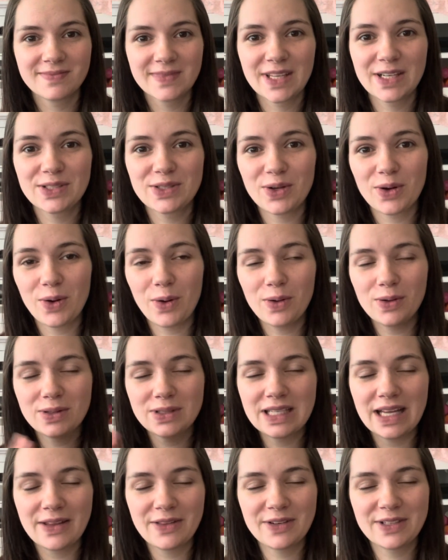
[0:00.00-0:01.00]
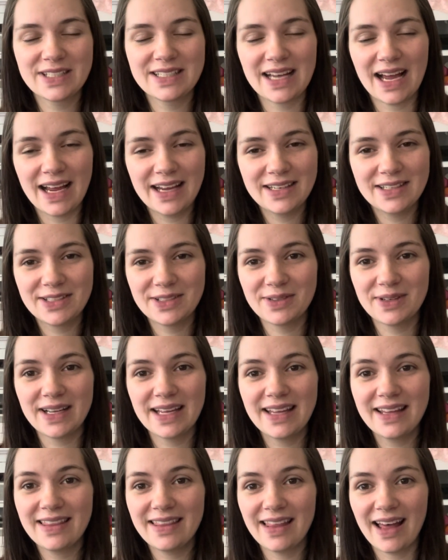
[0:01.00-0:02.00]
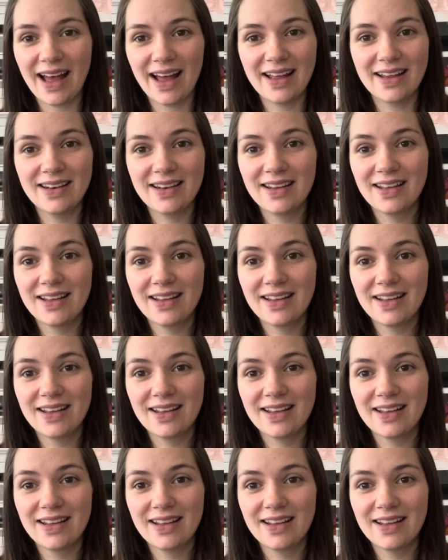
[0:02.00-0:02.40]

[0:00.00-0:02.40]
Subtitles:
there's a whole nother side to it that